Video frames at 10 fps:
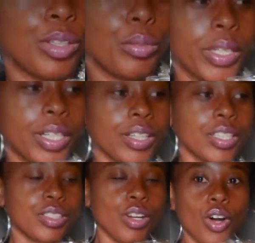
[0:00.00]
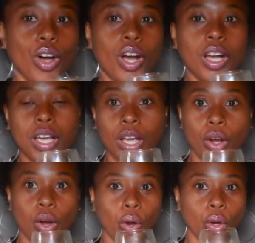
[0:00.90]
we are gonna talk.
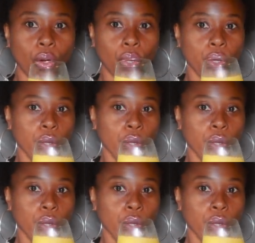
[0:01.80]
We're